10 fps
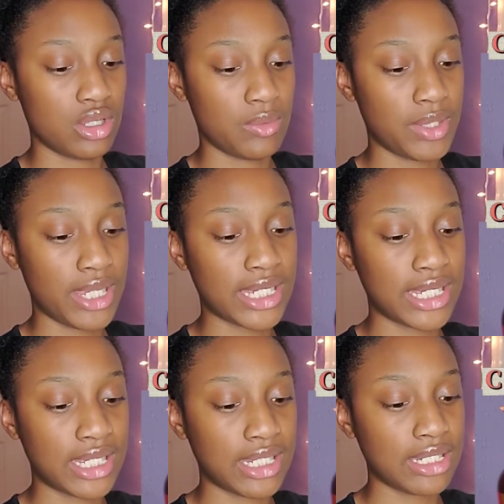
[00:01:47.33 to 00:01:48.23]
We
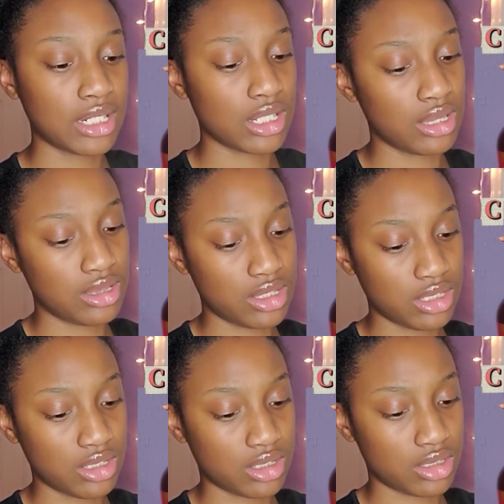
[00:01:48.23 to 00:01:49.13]
got
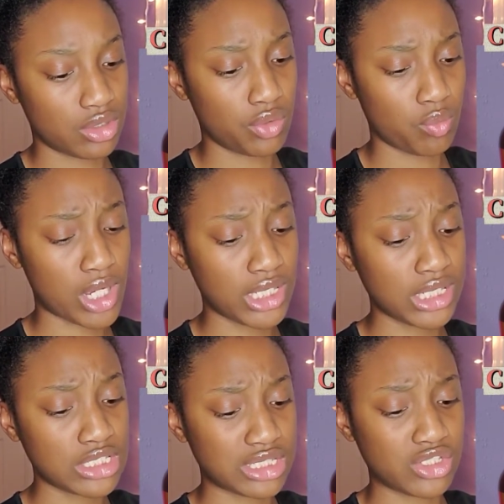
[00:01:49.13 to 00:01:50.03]
the
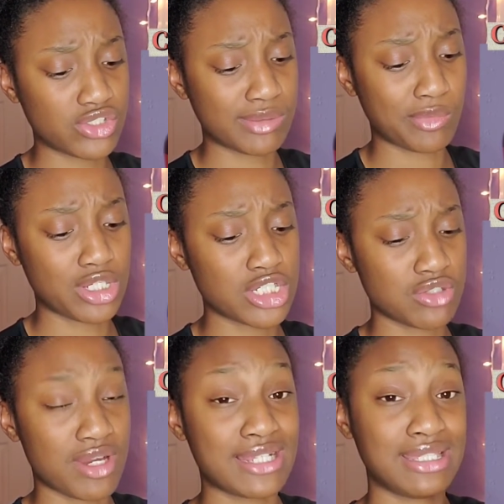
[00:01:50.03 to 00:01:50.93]
Hawaiian Ginger
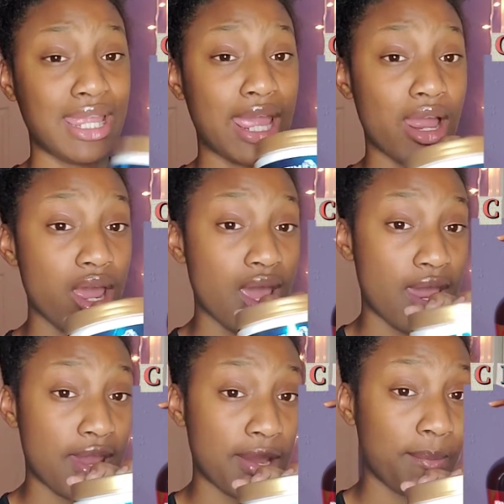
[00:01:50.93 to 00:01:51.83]
Moisturizing
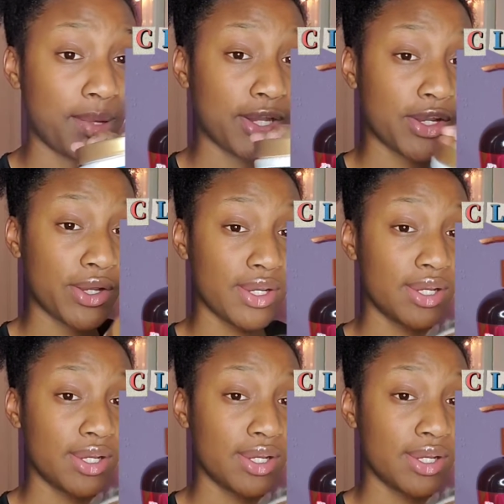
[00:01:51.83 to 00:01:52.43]
Hair Butter.